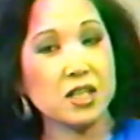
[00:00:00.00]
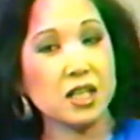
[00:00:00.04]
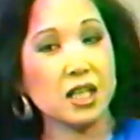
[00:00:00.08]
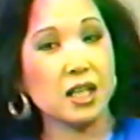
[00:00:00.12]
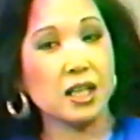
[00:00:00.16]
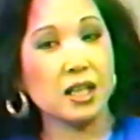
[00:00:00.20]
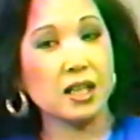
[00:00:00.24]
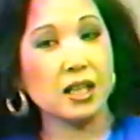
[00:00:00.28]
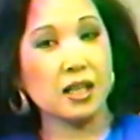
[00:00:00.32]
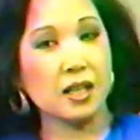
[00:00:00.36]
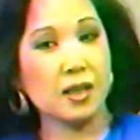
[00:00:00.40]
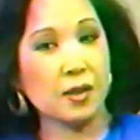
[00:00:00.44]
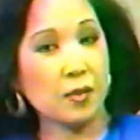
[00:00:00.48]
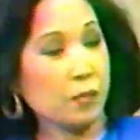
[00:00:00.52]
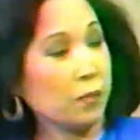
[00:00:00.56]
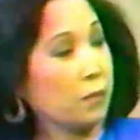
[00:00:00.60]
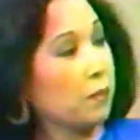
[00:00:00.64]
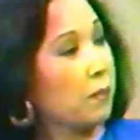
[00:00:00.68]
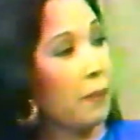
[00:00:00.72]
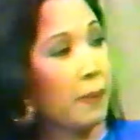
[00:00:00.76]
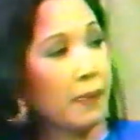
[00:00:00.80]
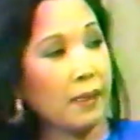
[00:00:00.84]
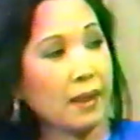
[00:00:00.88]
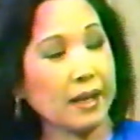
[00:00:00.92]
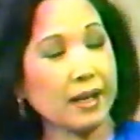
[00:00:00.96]
seen,
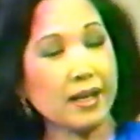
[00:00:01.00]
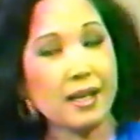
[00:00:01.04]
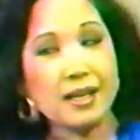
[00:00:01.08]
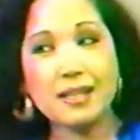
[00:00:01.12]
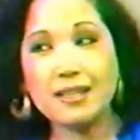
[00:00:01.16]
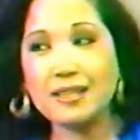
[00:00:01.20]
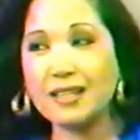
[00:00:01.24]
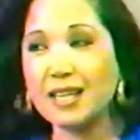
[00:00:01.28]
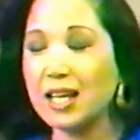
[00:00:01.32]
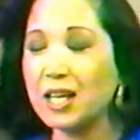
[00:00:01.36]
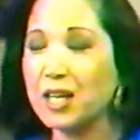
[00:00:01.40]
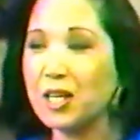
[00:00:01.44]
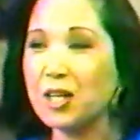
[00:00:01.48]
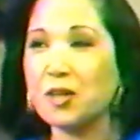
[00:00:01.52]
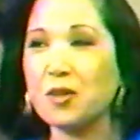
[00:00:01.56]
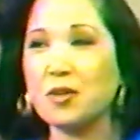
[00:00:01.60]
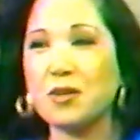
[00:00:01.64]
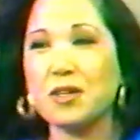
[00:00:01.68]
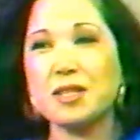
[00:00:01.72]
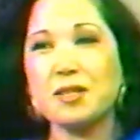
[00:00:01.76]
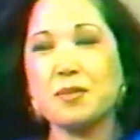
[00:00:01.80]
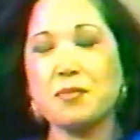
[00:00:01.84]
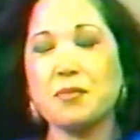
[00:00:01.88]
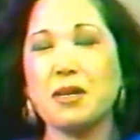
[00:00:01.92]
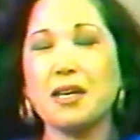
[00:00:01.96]
like I say, you
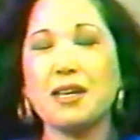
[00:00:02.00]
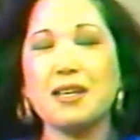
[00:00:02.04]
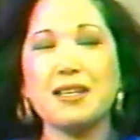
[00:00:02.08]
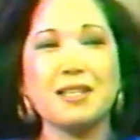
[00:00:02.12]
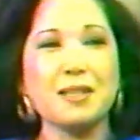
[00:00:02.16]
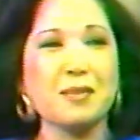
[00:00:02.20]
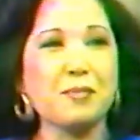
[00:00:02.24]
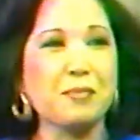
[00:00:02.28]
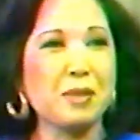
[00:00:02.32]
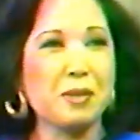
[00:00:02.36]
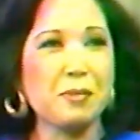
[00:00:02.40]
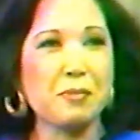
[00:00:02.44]
know, it's amazing.